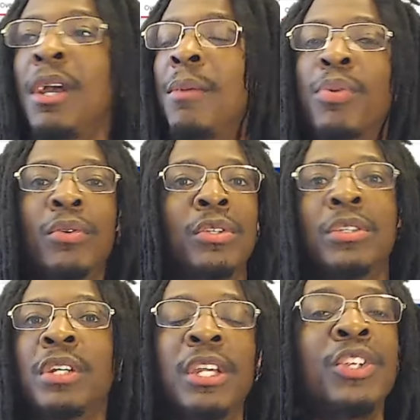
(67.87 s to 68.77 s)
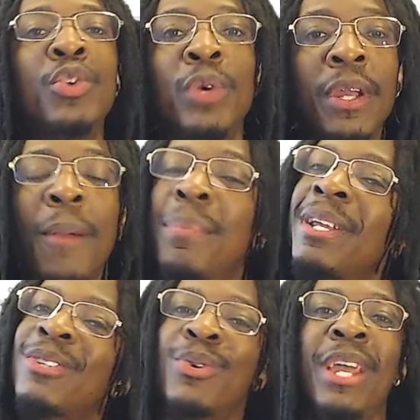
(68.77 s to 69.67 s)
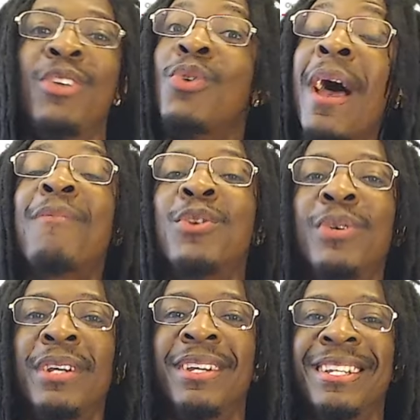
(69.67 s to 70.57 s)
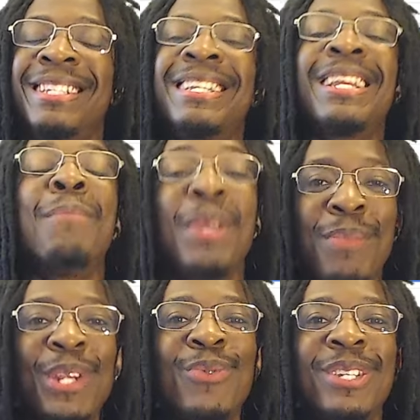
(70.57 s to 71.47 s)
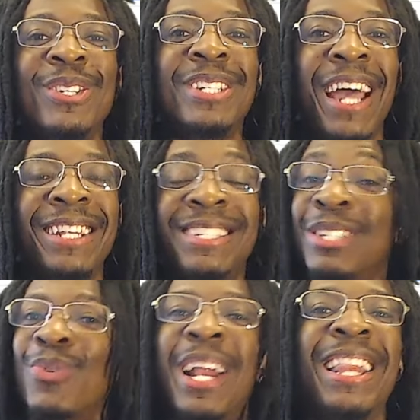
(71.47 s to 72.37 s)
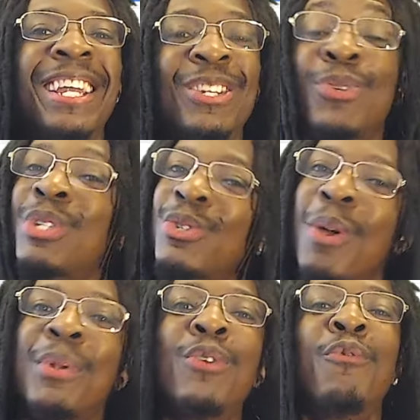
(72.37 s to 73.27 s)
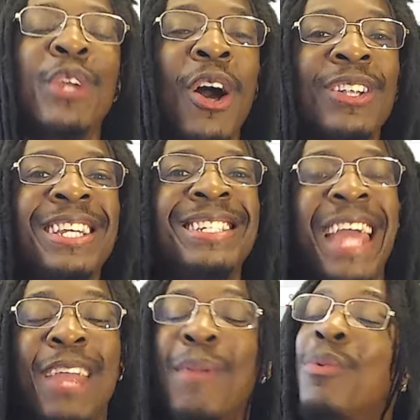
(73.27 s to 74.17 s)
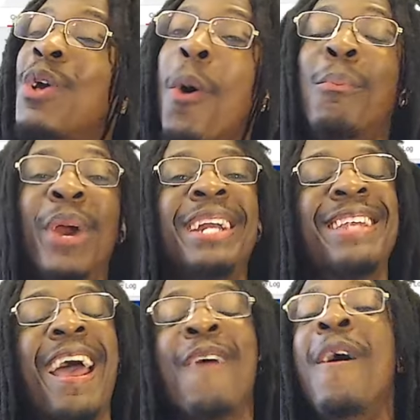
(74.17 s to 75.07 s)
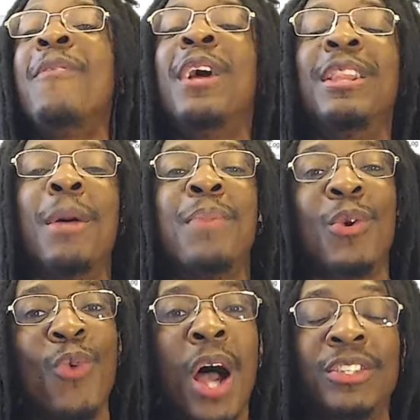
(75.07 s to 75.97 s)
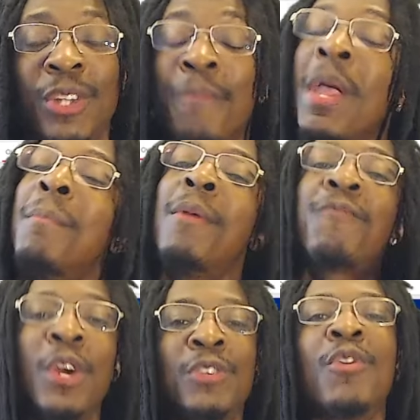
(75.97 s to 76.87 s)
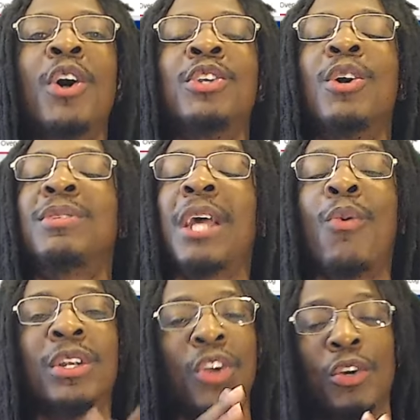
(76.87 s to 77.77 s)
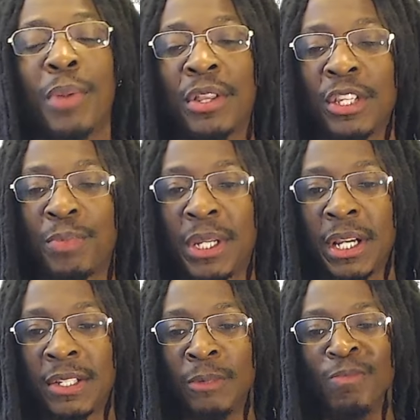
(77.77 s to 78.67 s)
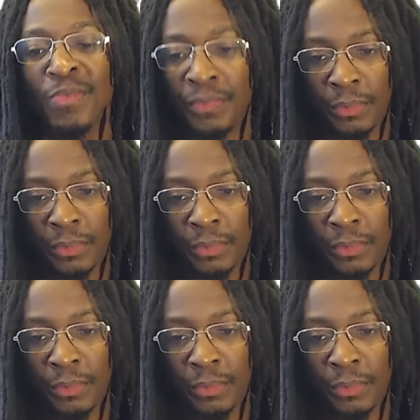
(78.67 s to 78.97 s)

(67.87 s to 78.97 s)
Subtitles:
Bro, just look into it. But that's okay. You don't have to. Me being a research scientist is what I like to do. So this is what I'm gonna do for y'all today, man. We gonna break down the Olympic roster. But first of all, you know what I'm saying? I wanna talk about this because